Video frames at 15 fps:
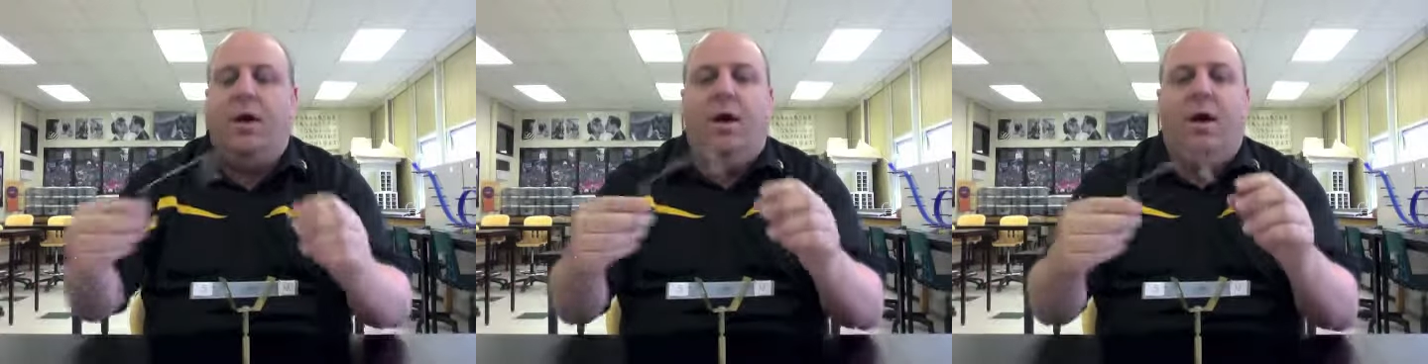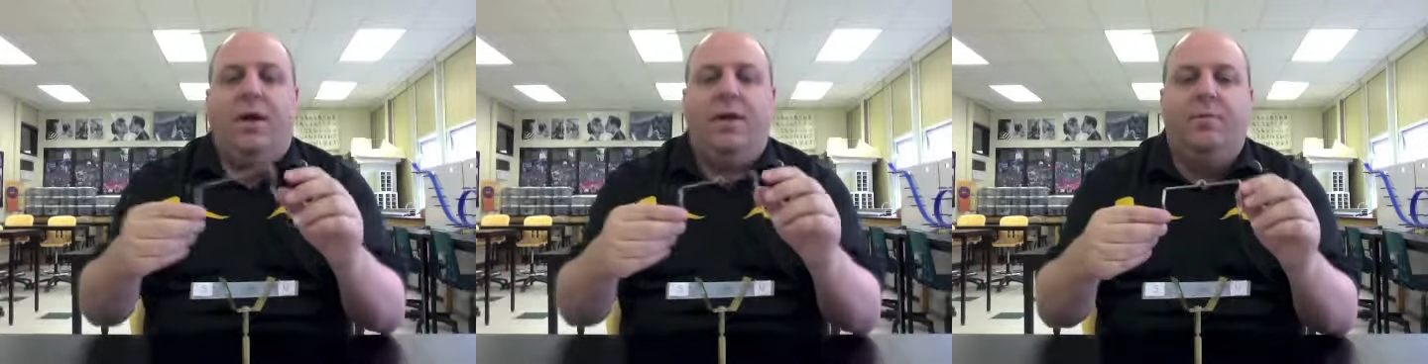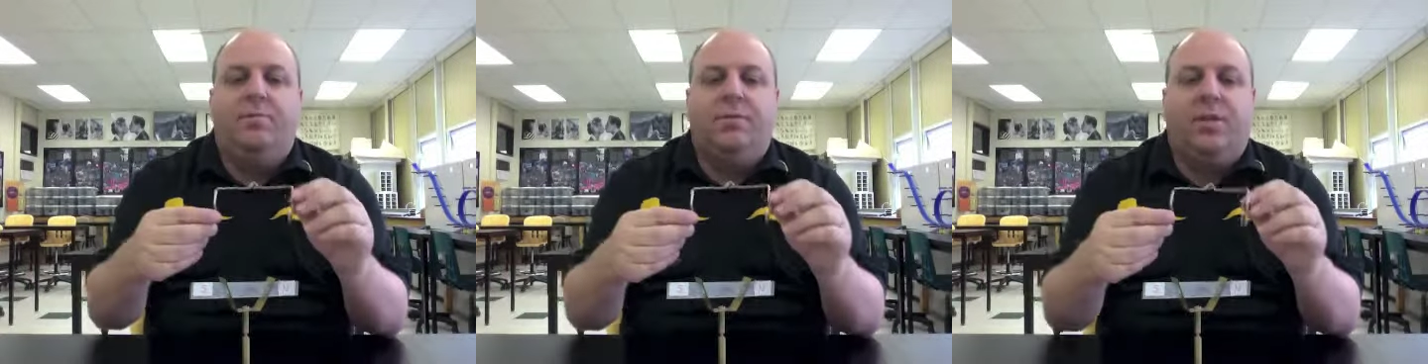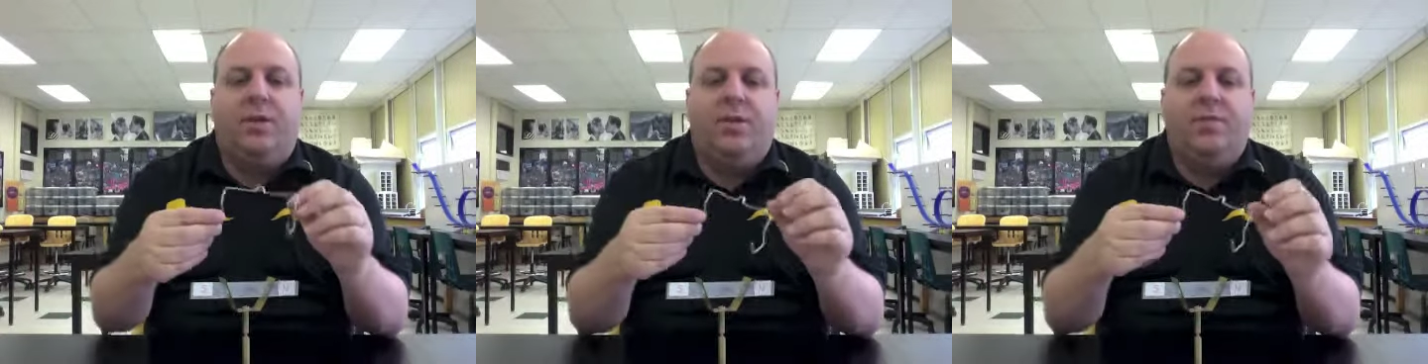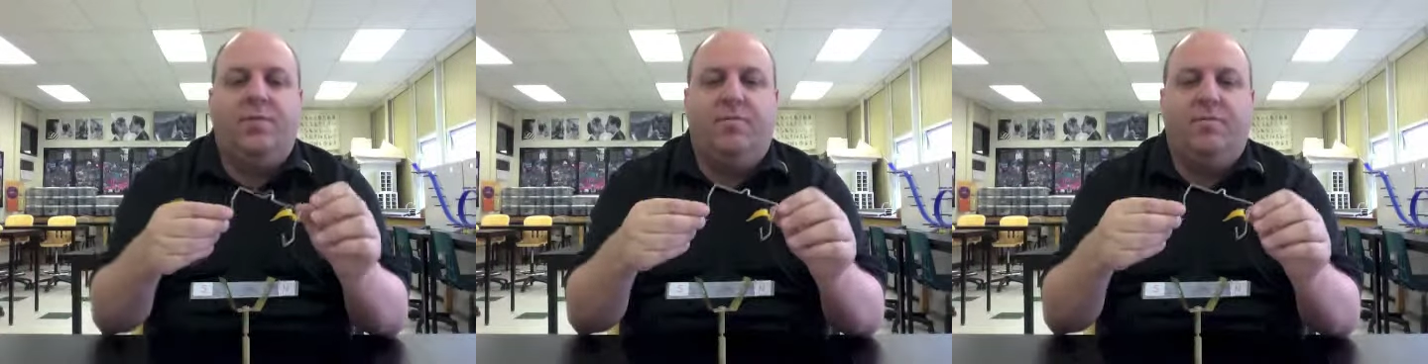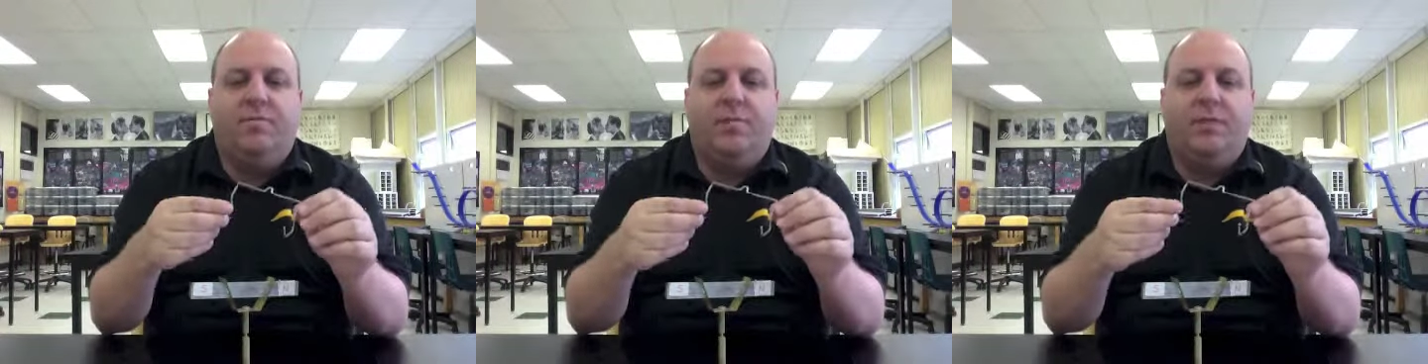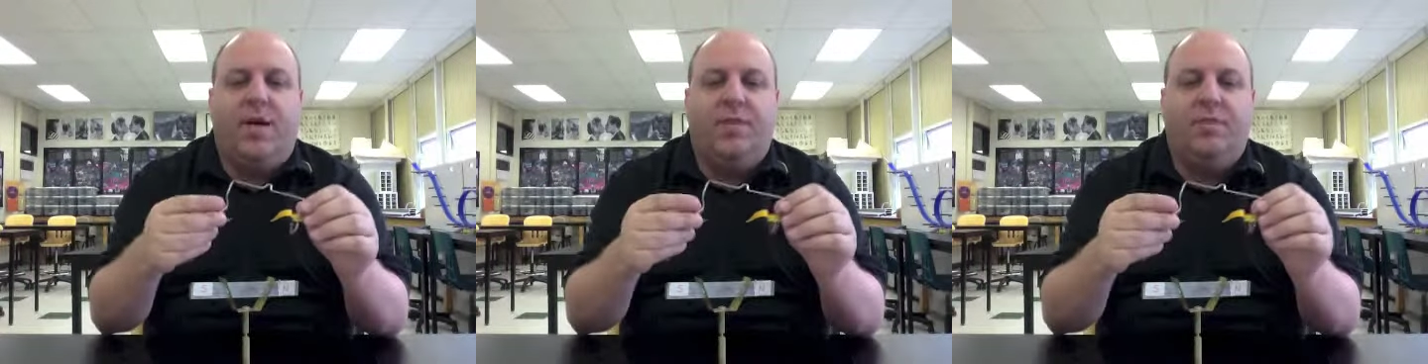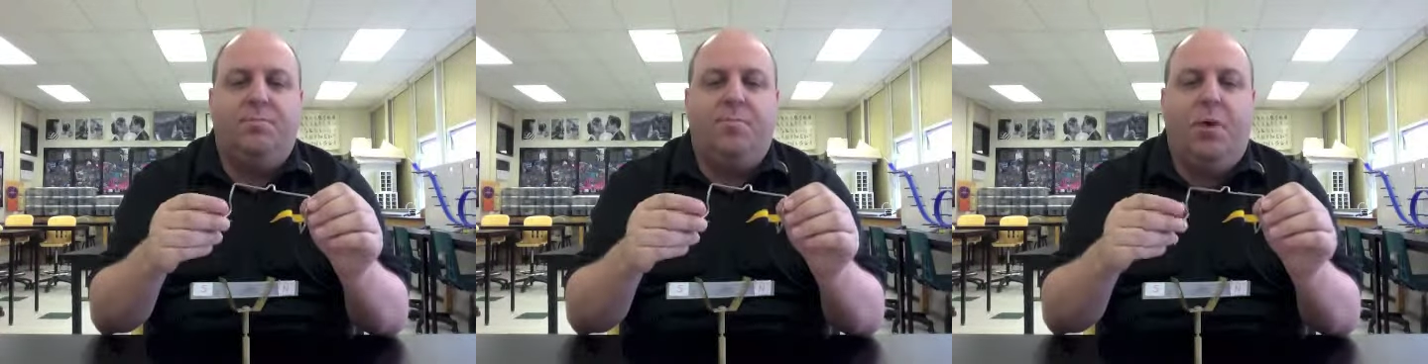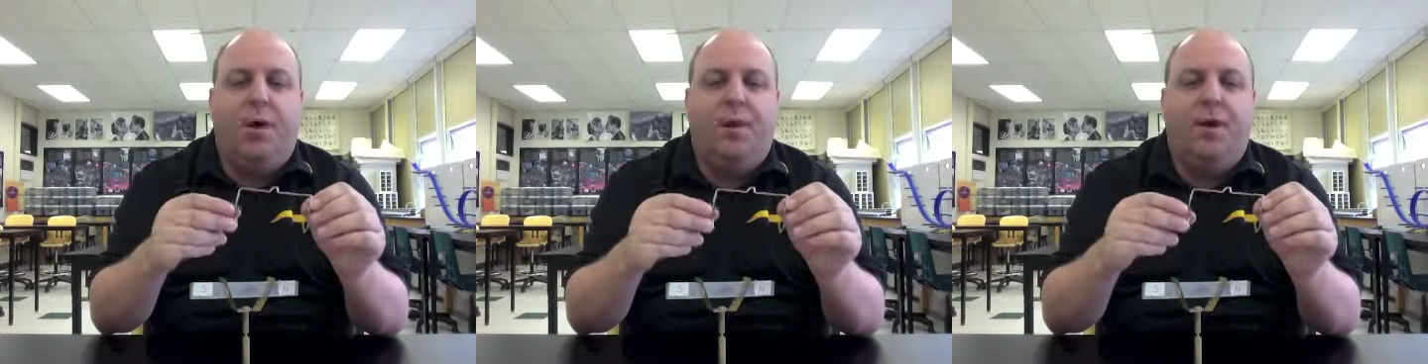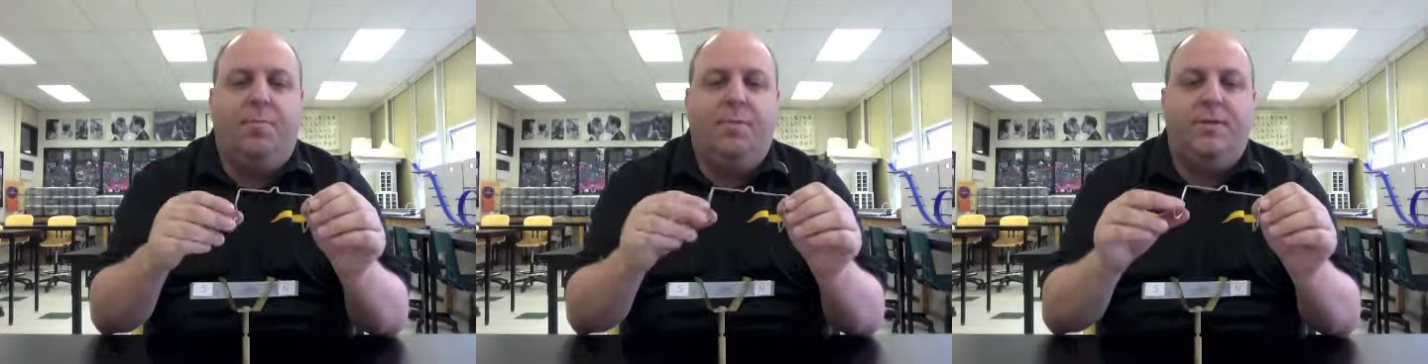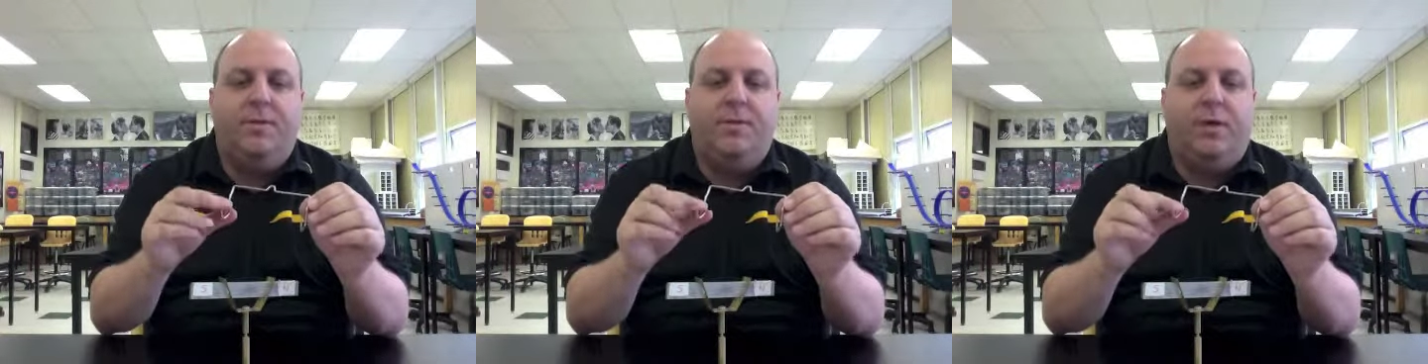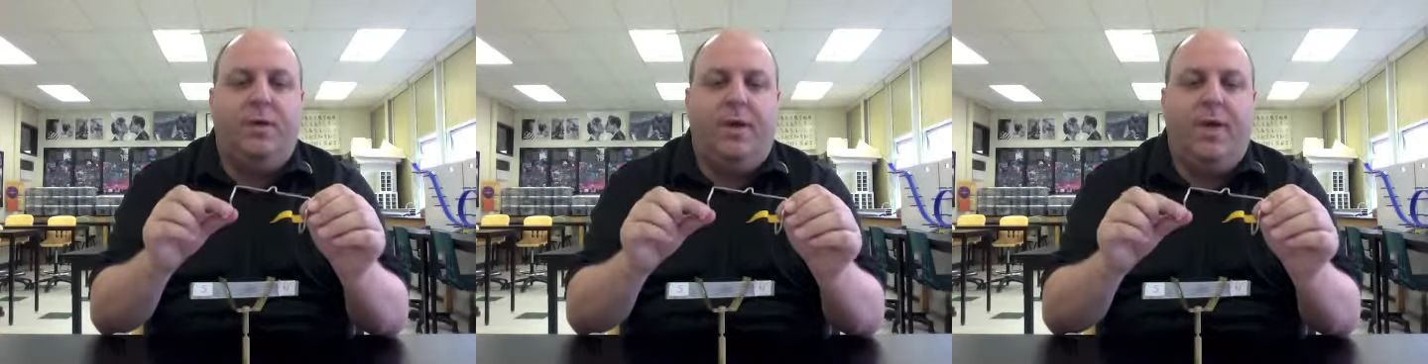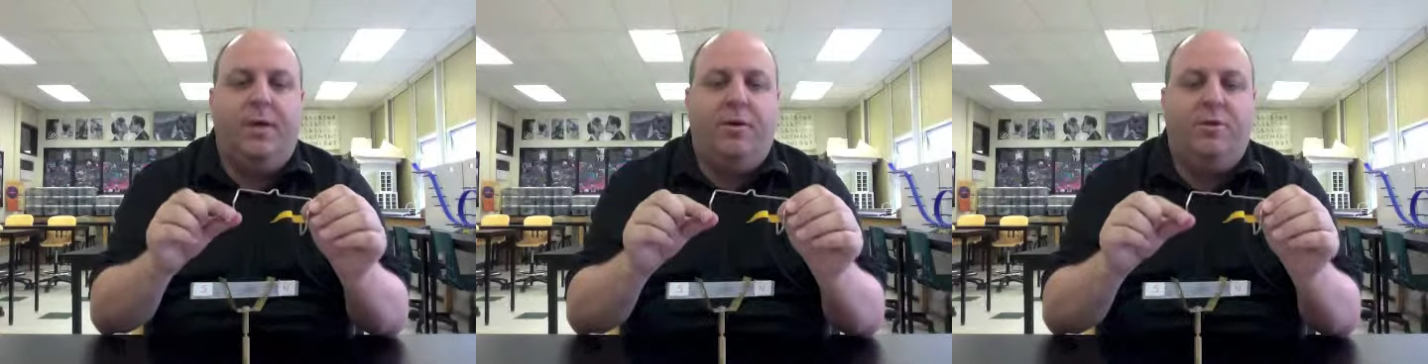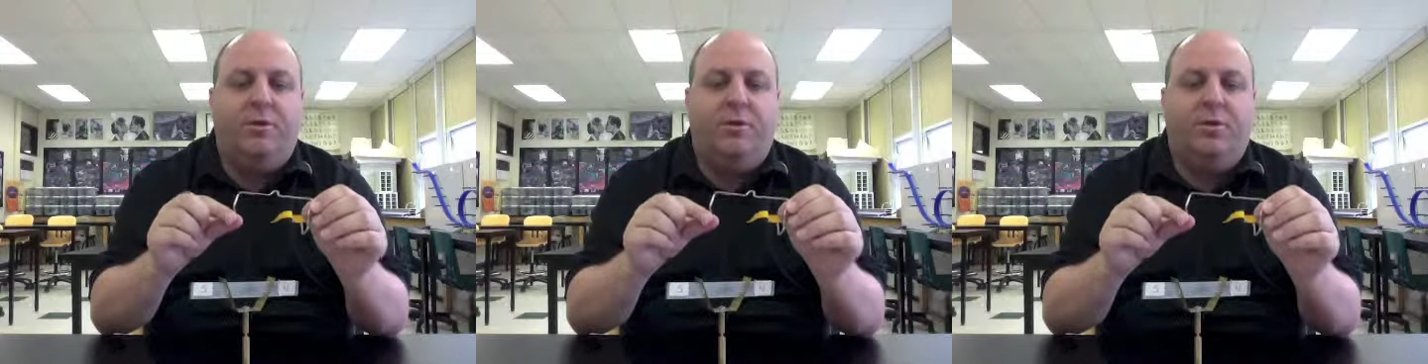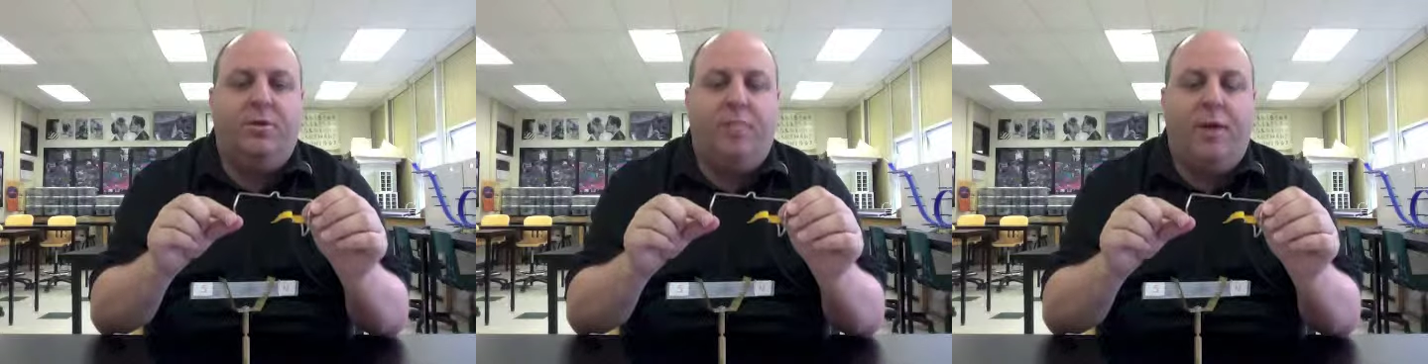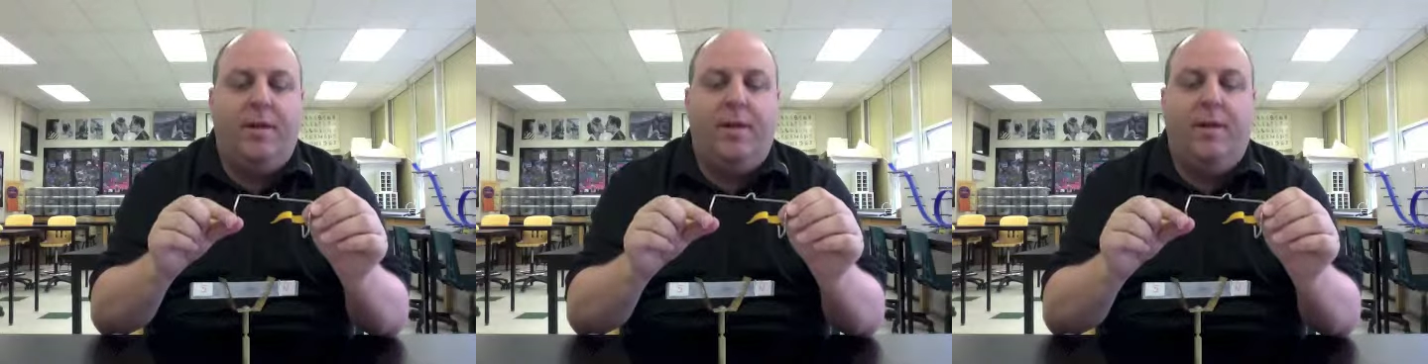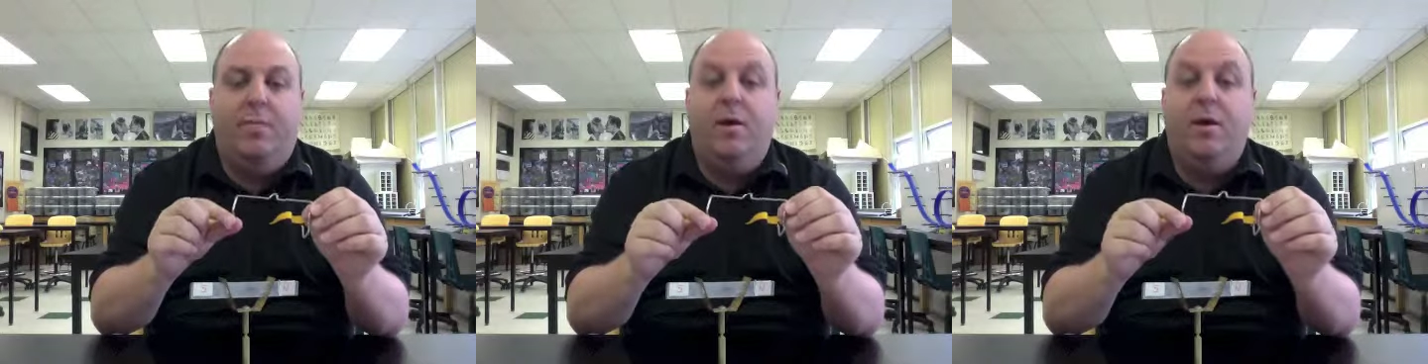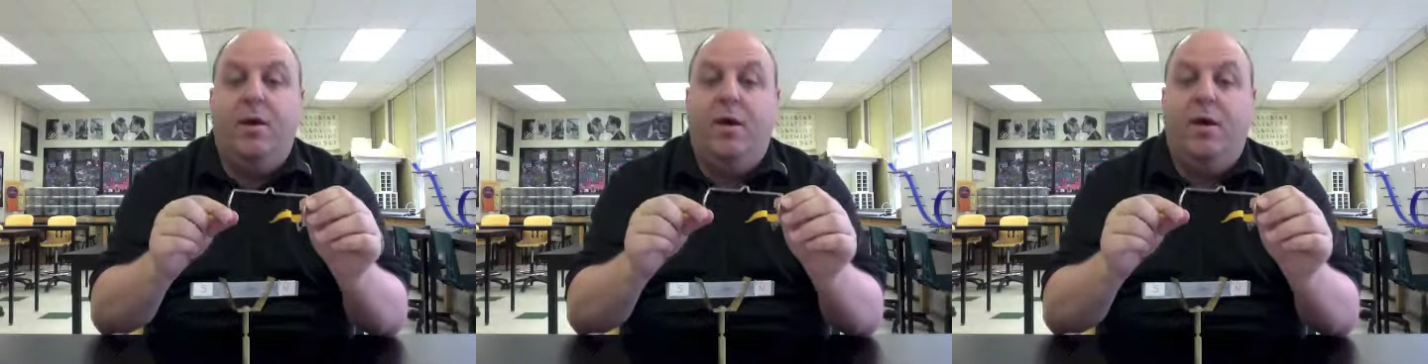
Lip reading: items like this from science supply companies that allow you to suspend them.